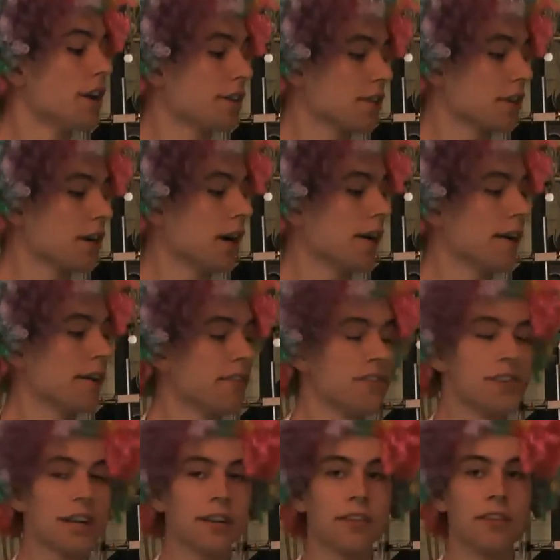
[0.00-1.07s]
Dr. Khan has
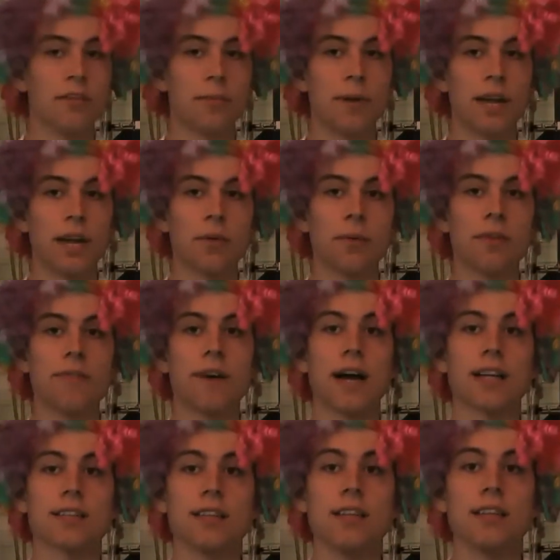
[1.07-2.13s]
injected this banana with a
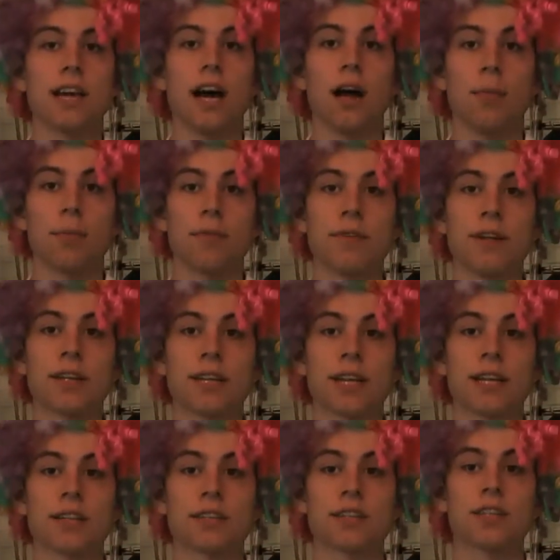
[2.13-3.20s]
vaccine to help prevent
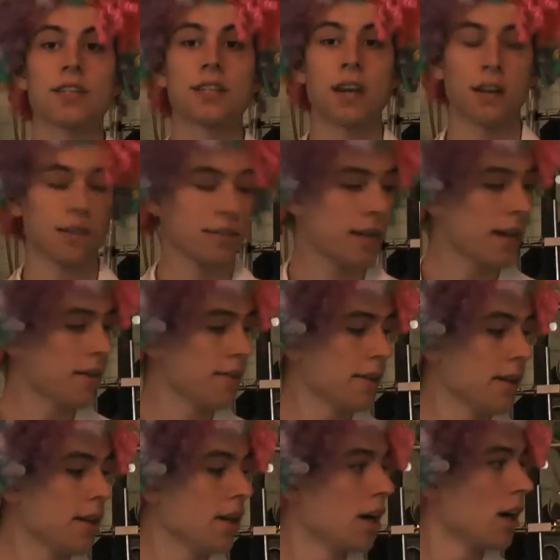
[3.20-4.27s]
against
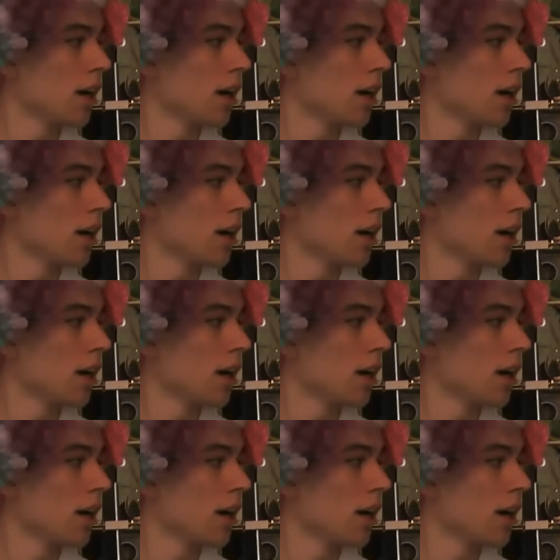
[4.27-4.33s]
diarrhea,